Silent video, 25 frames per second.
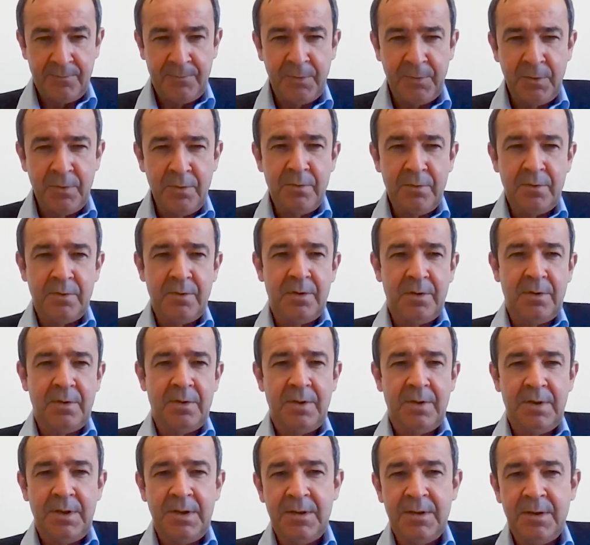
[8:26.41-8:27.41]
Few
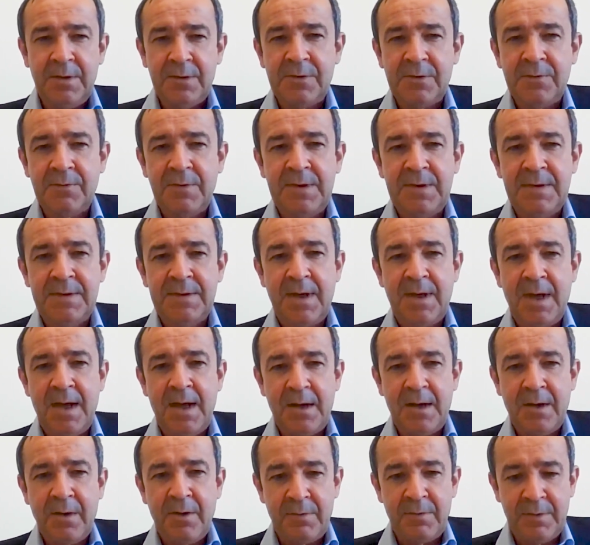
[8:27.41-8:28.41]
industries
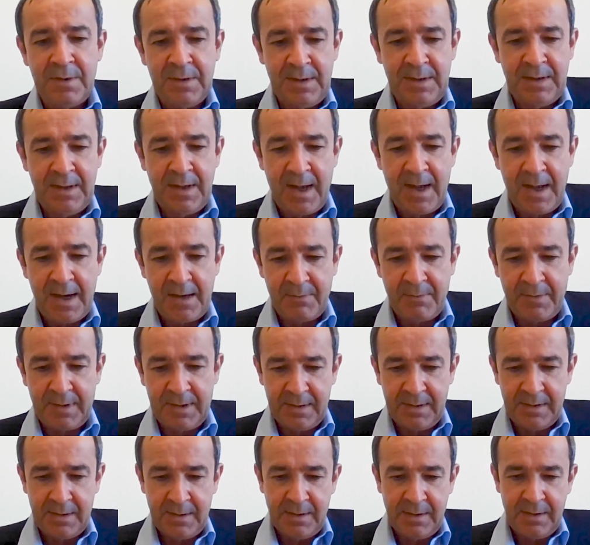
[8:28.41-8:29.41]
are currently
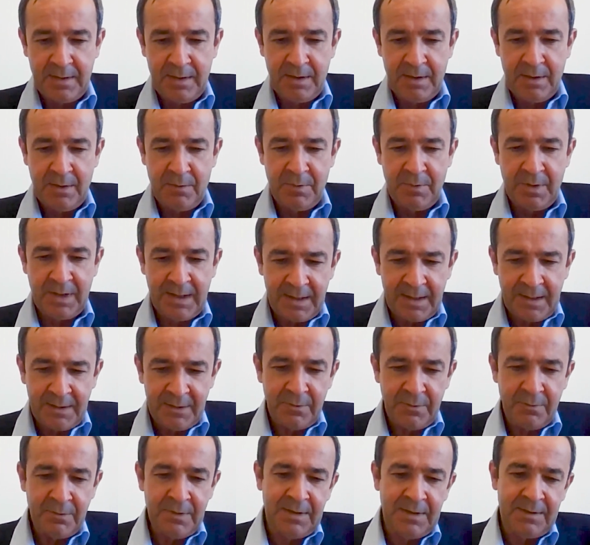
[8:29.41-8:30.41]
hiring. We
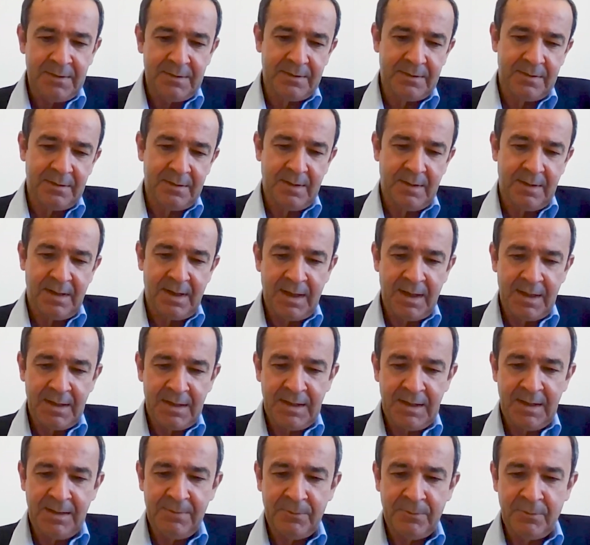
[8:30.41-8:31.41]
can do it
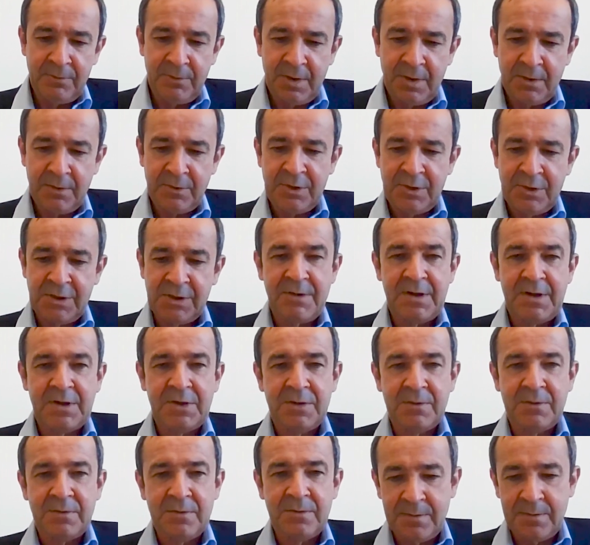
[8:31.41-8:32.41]
and give to young
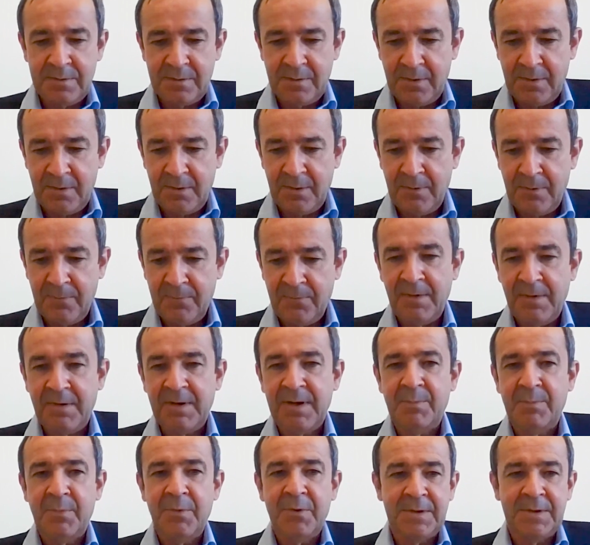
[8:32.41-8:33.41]
generations a
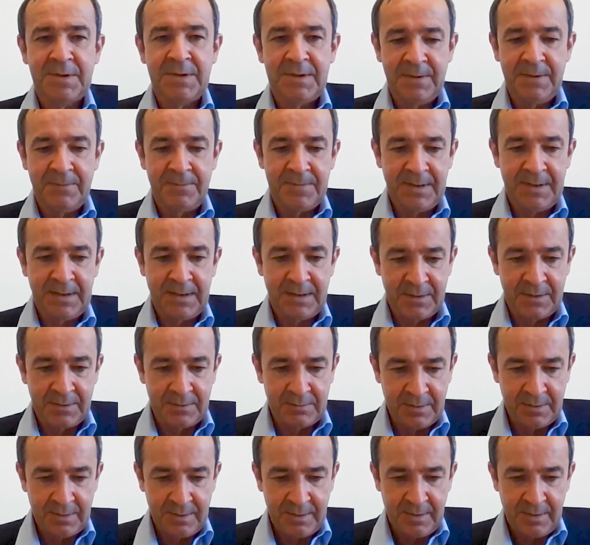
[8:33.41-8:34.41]
very positive
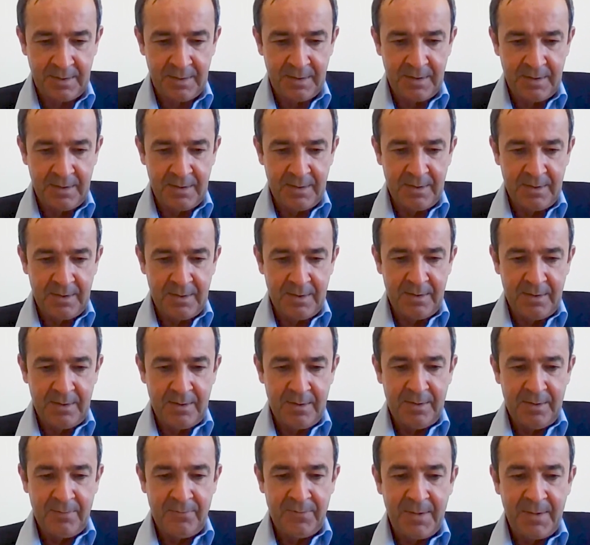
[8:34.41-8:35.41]
signal.
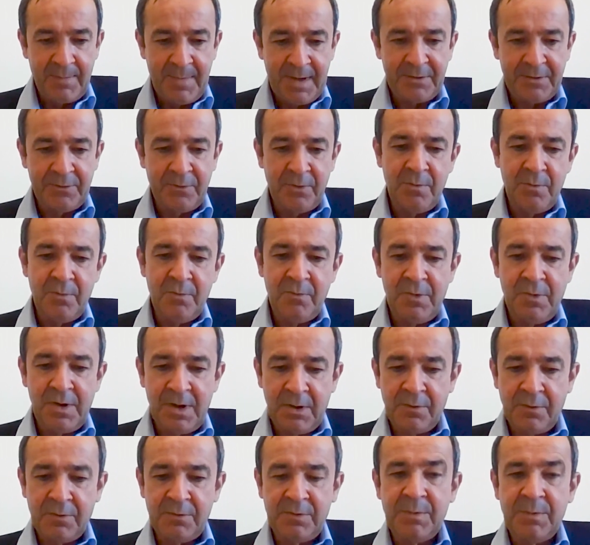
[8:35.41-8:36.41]
Framatome
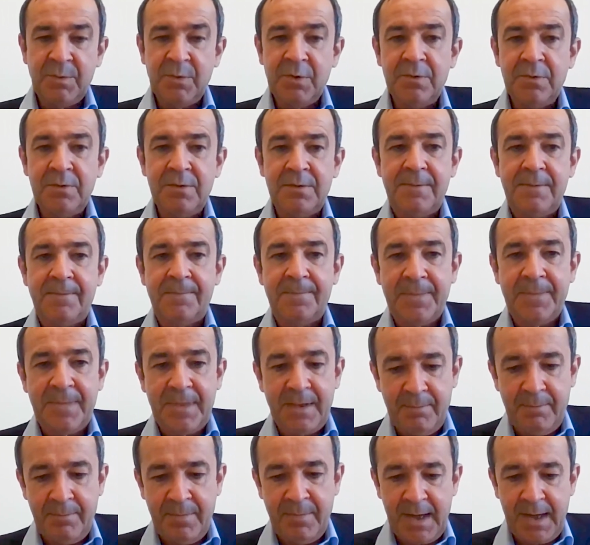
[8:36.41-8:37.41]
will contribute
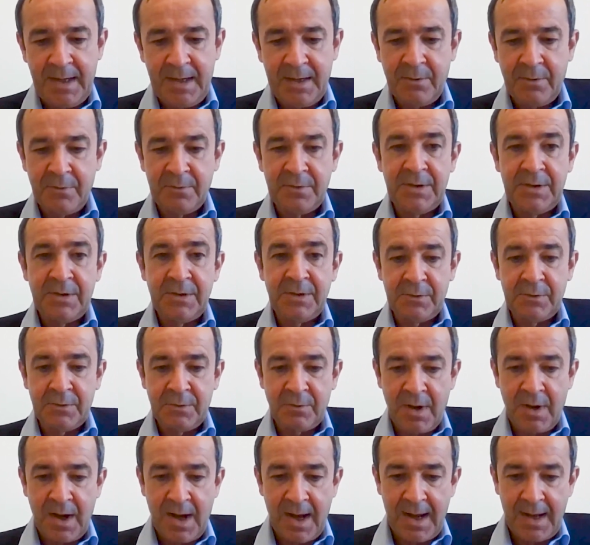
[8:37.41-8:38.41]
by continuing
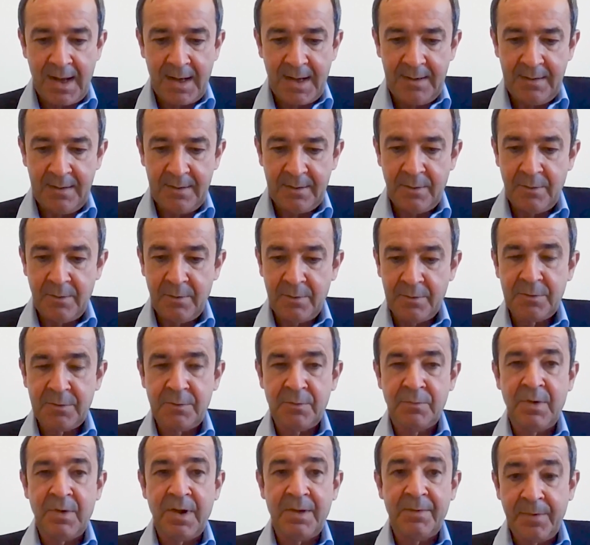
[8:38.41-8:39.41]
to hire close
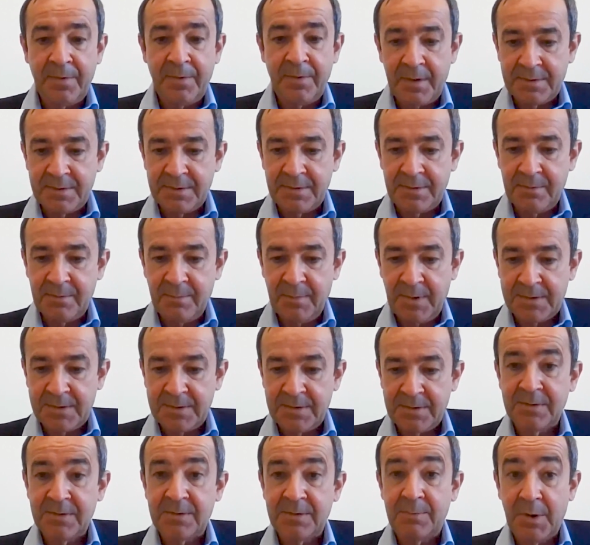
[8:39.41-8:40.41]
to 1,000
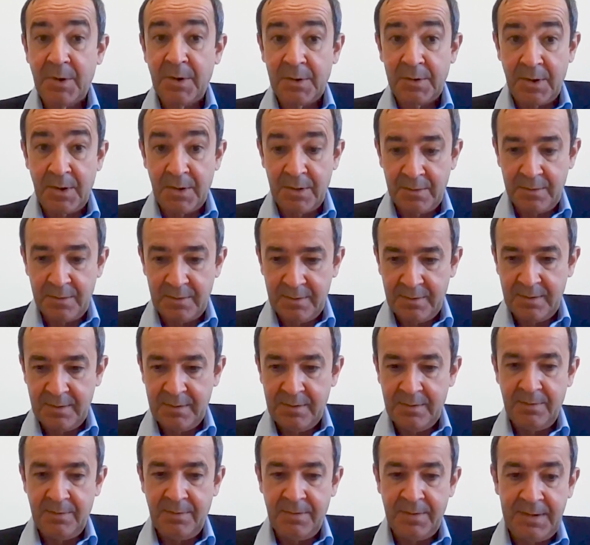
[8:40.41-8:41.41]
persons per year
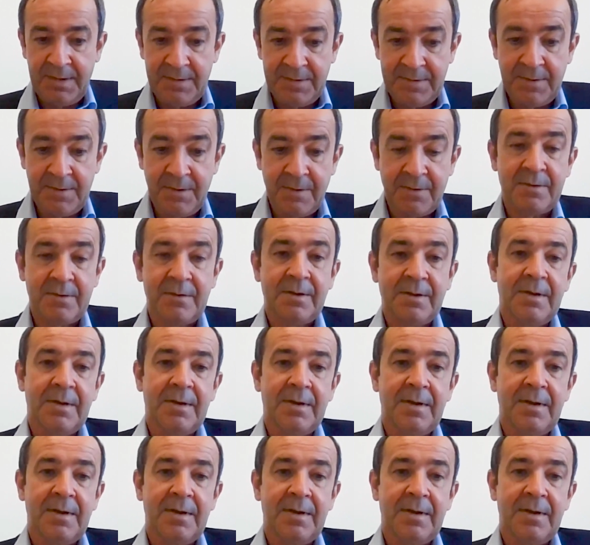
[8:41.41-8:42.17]
this year